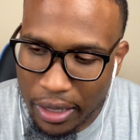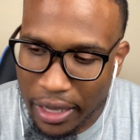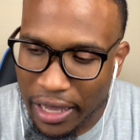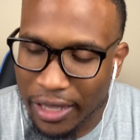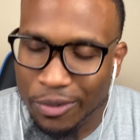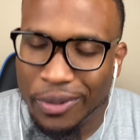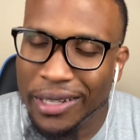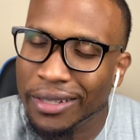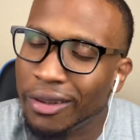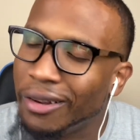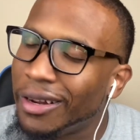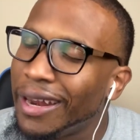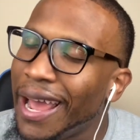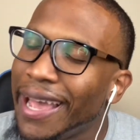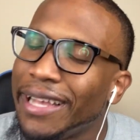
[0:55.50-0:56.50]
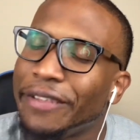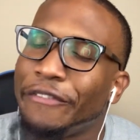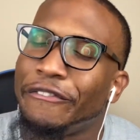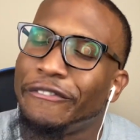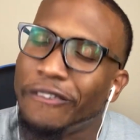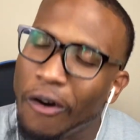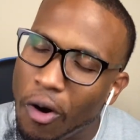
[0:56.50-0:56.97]
And we know that that is
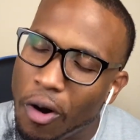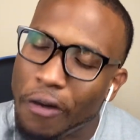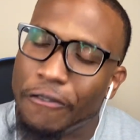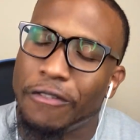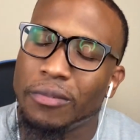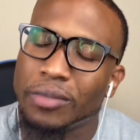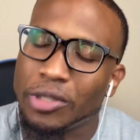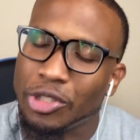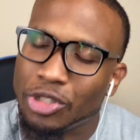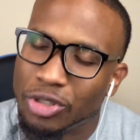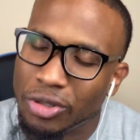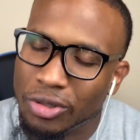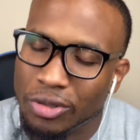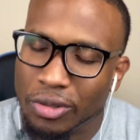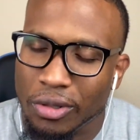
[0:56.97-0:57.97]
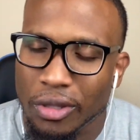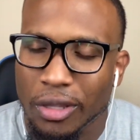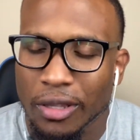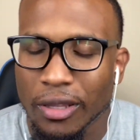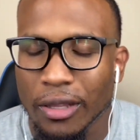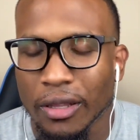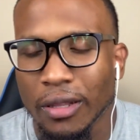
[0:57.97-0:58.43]
far from the truth.